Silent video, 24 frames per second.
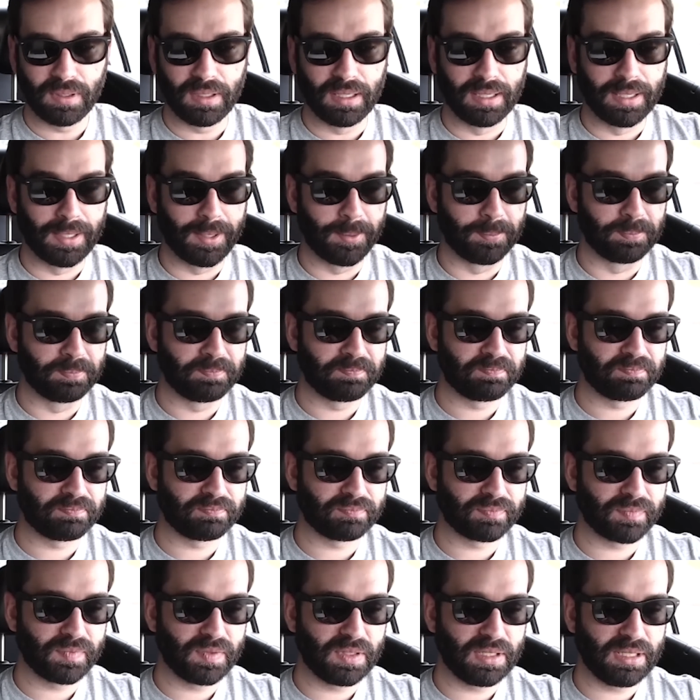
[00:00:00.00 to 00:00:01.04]
um,
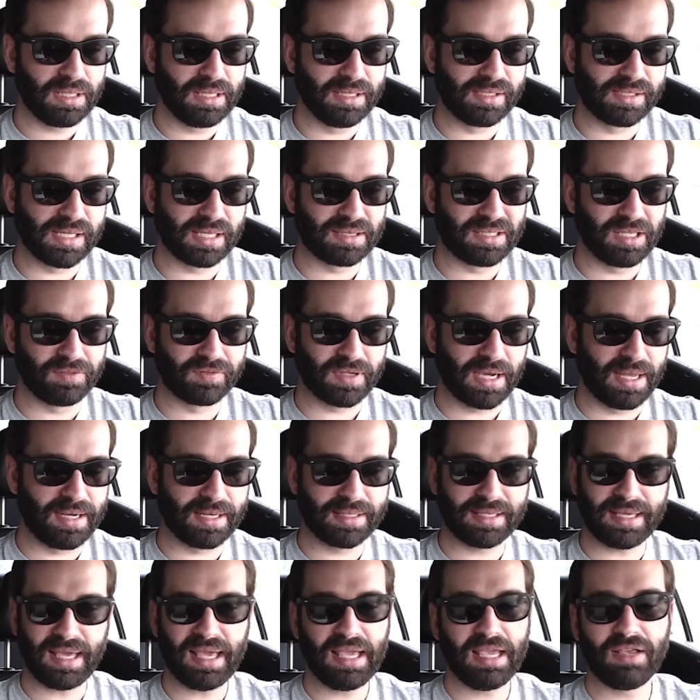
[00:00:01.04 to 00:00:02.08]
is that they've kind
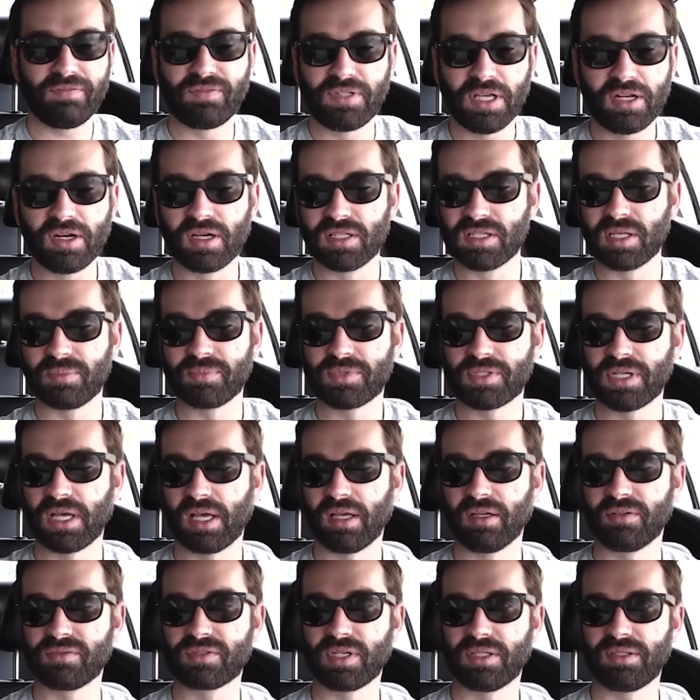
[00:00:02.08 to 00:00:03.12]
of caved in on
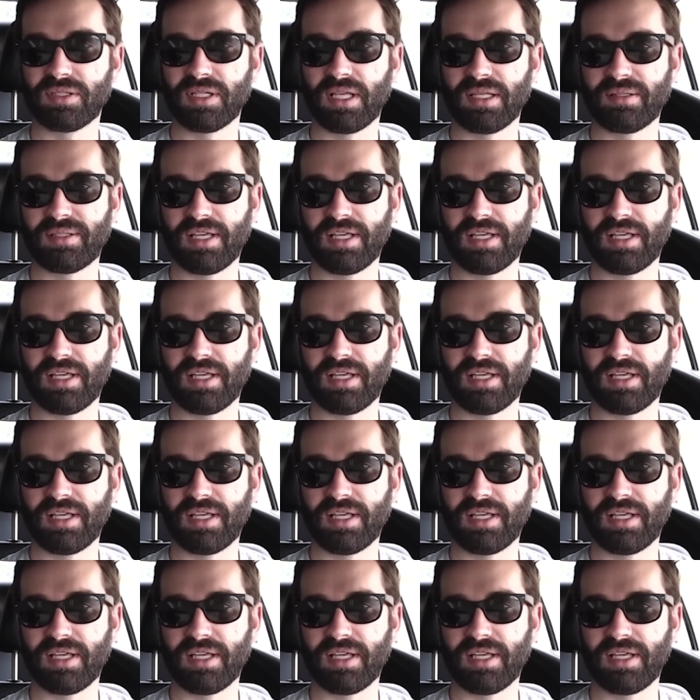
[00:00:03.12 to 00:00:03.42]
themselves and